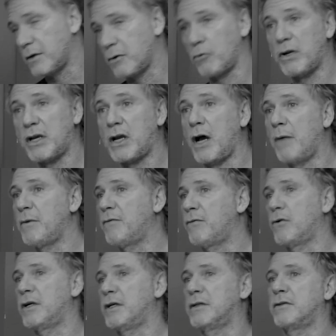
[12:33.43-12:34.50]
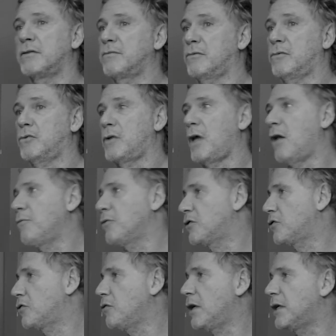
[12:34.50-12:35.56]
We're coming from
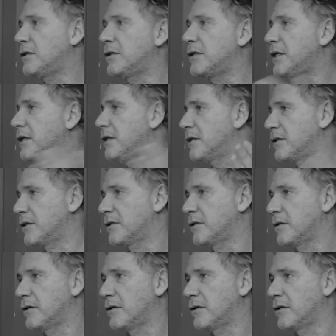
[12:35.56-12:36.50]
almost 200 years